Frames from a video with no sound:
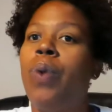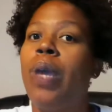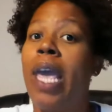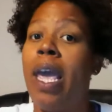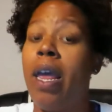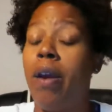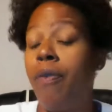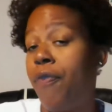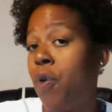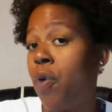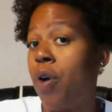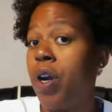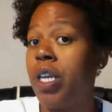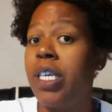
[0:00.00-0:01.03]
can
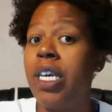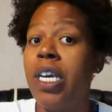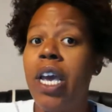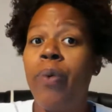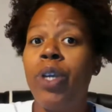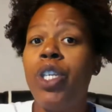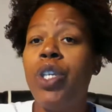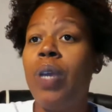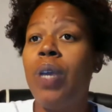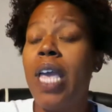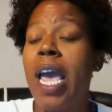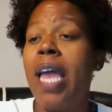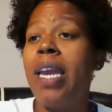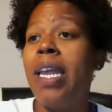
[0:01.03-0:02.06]
afford, what you
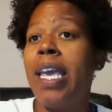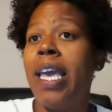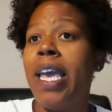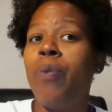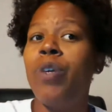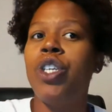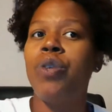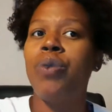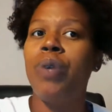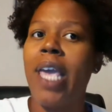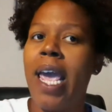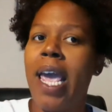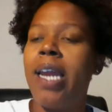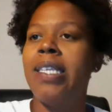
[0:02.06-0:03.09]
can get, what you
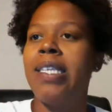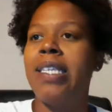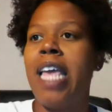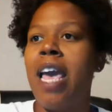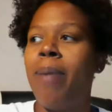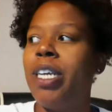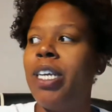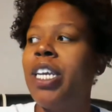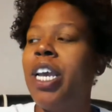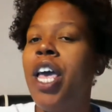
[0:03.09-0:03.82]
can establish,